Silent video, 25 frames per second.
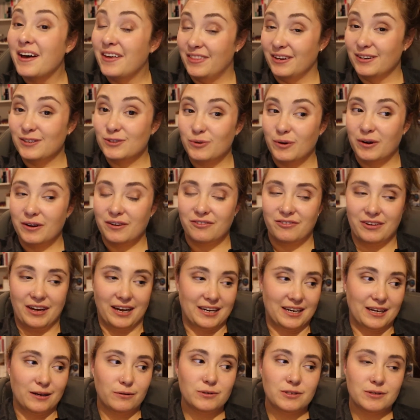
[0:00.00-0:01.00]
There's one in
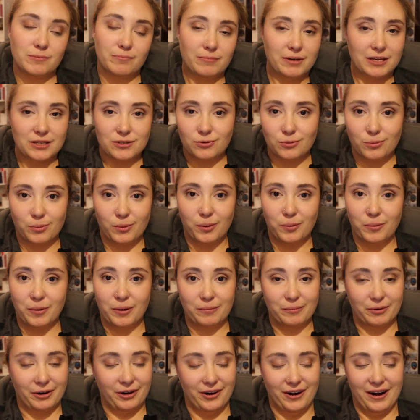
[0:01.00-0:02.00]
effect. It was miserable
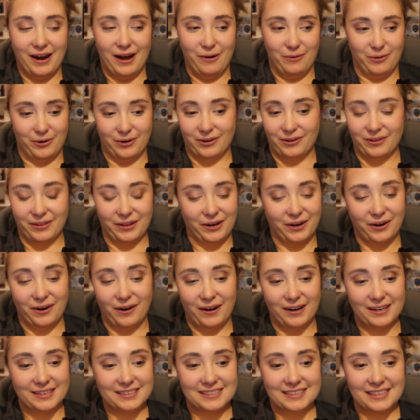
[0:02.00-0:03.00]
when we were out earlier,
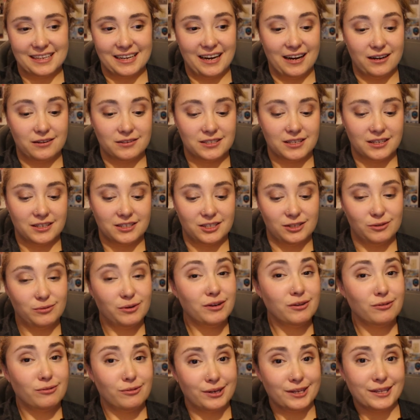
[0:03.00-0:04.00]
honestly. I was like, do
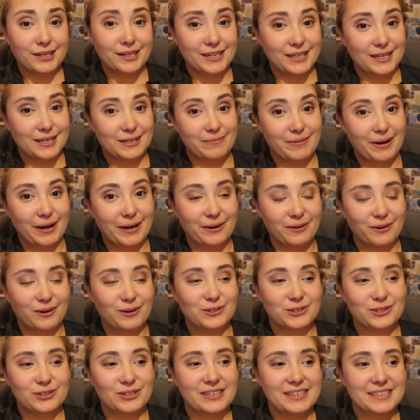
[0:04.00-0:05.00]
we really need to buy
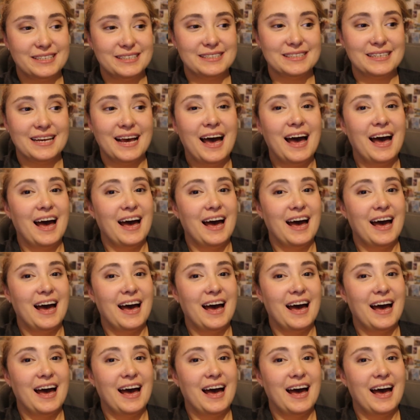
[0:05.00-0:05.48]
groceries?